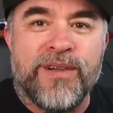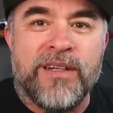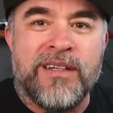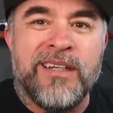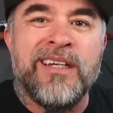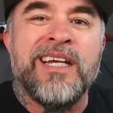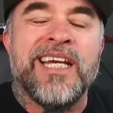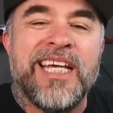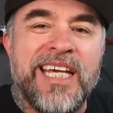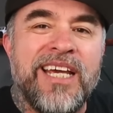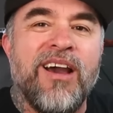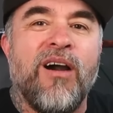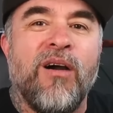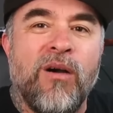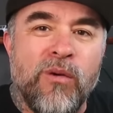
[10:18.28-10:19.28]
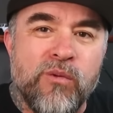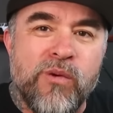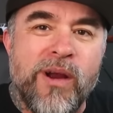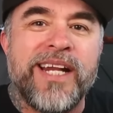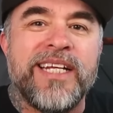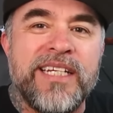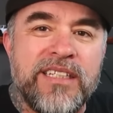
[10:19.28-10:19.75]
he
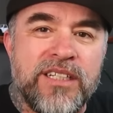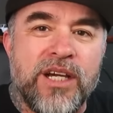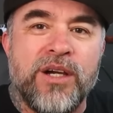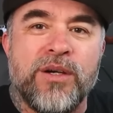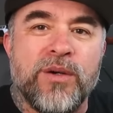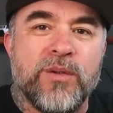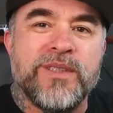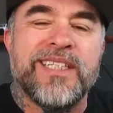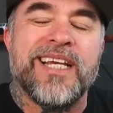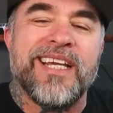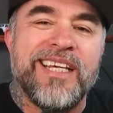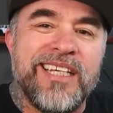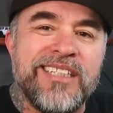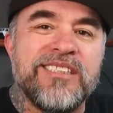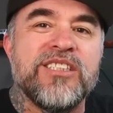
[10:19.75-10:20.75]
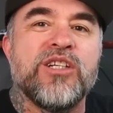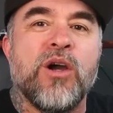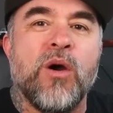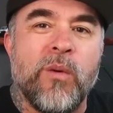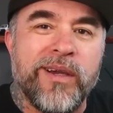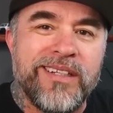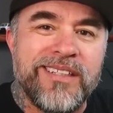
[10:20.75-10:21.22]
already knows that he's
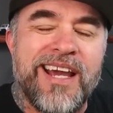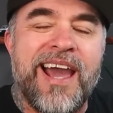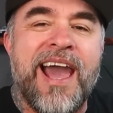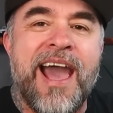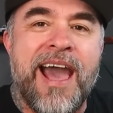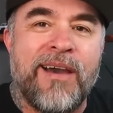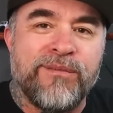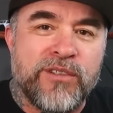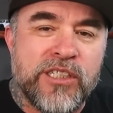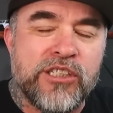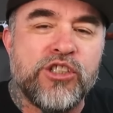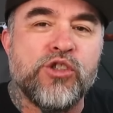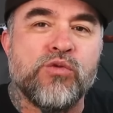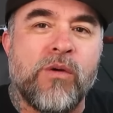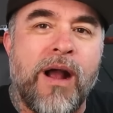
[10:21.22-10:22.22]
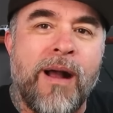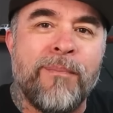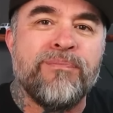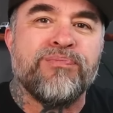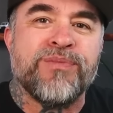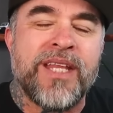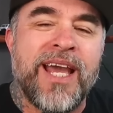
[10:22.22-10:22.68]
going to have to
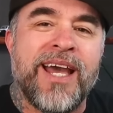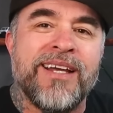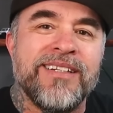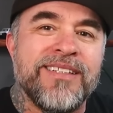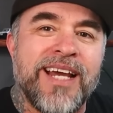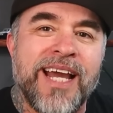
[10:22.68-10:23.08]
drop that knife